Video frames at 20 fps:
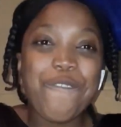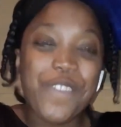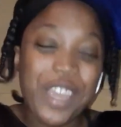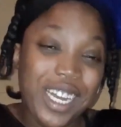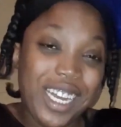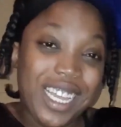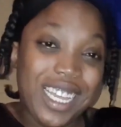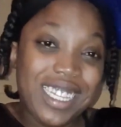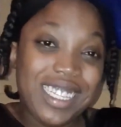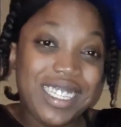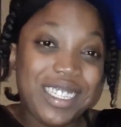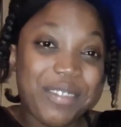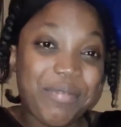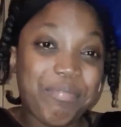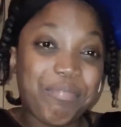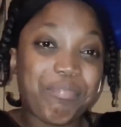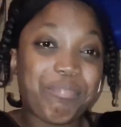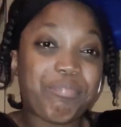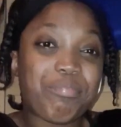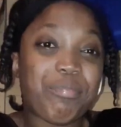Vinit
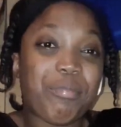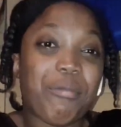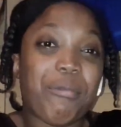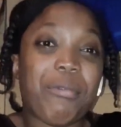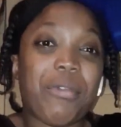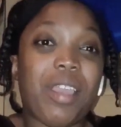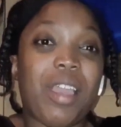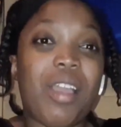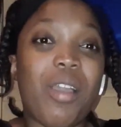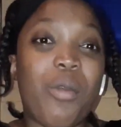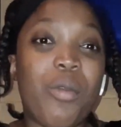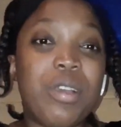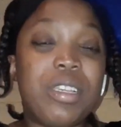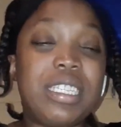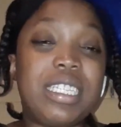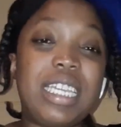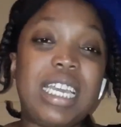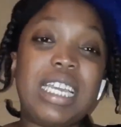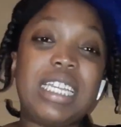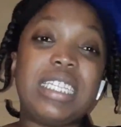
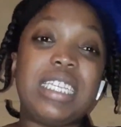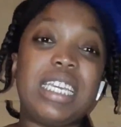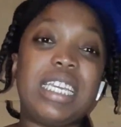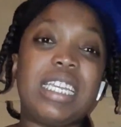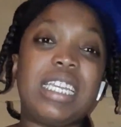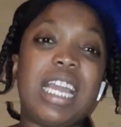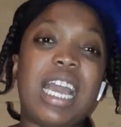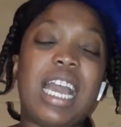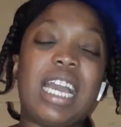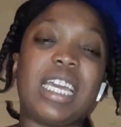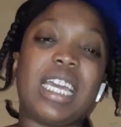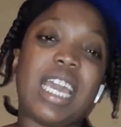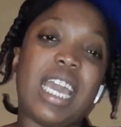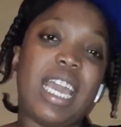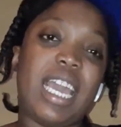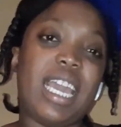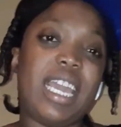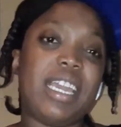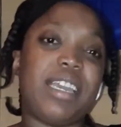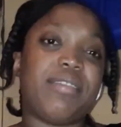was dating a
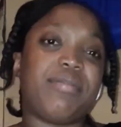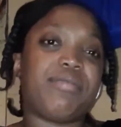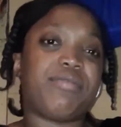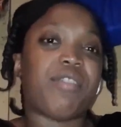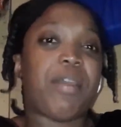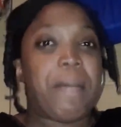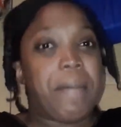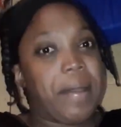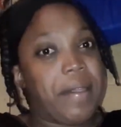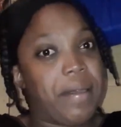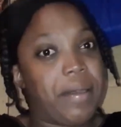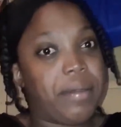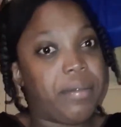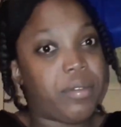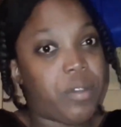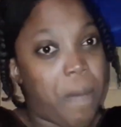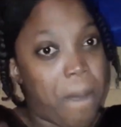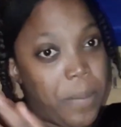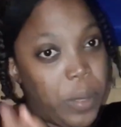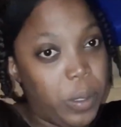guy from the
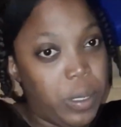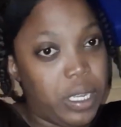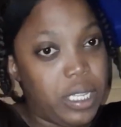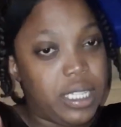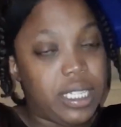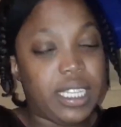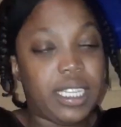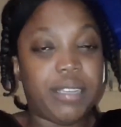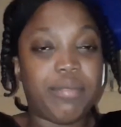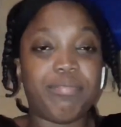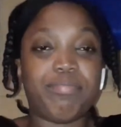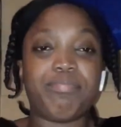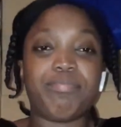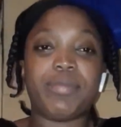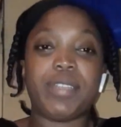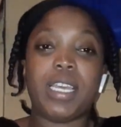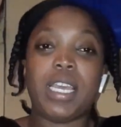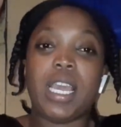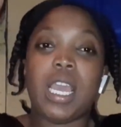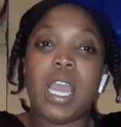community.
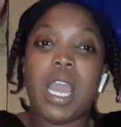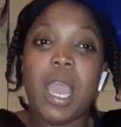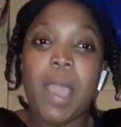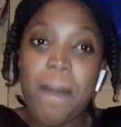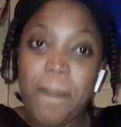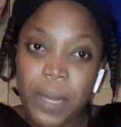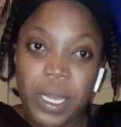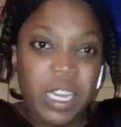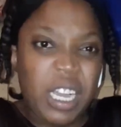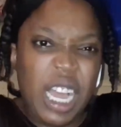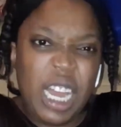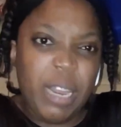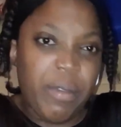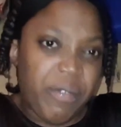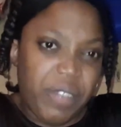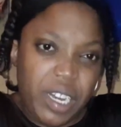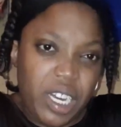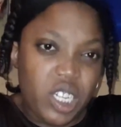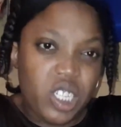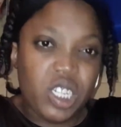We call him
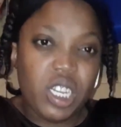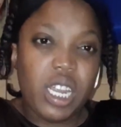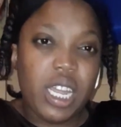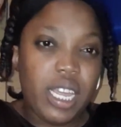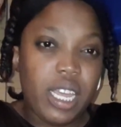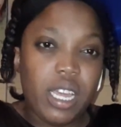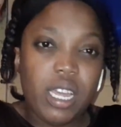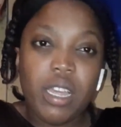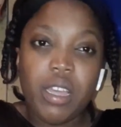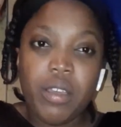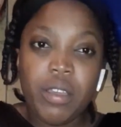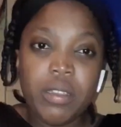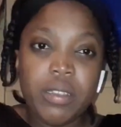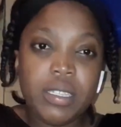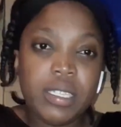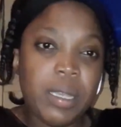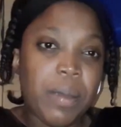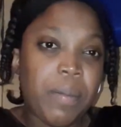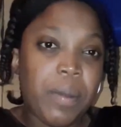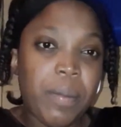Village Liar
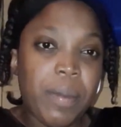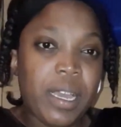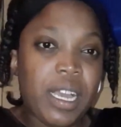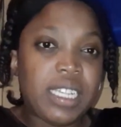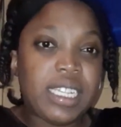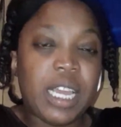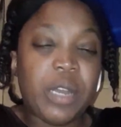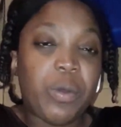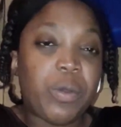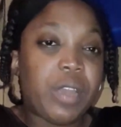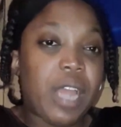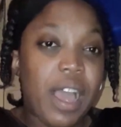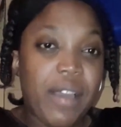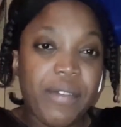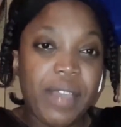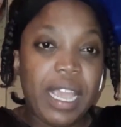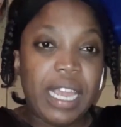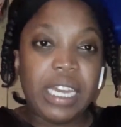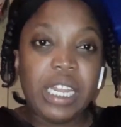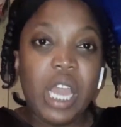simply because I don't
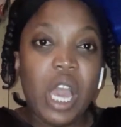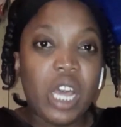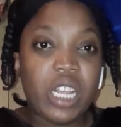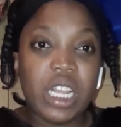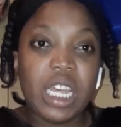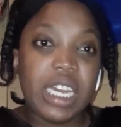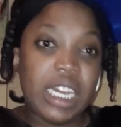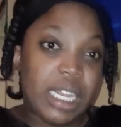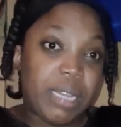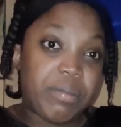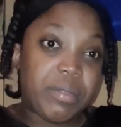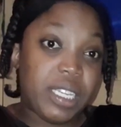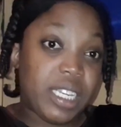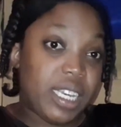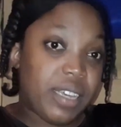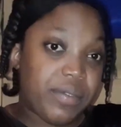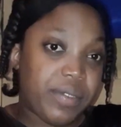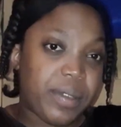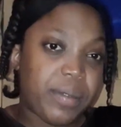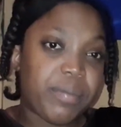have any other name to
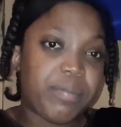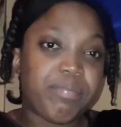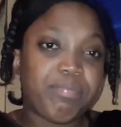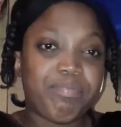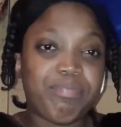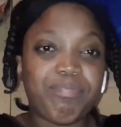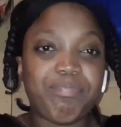give him.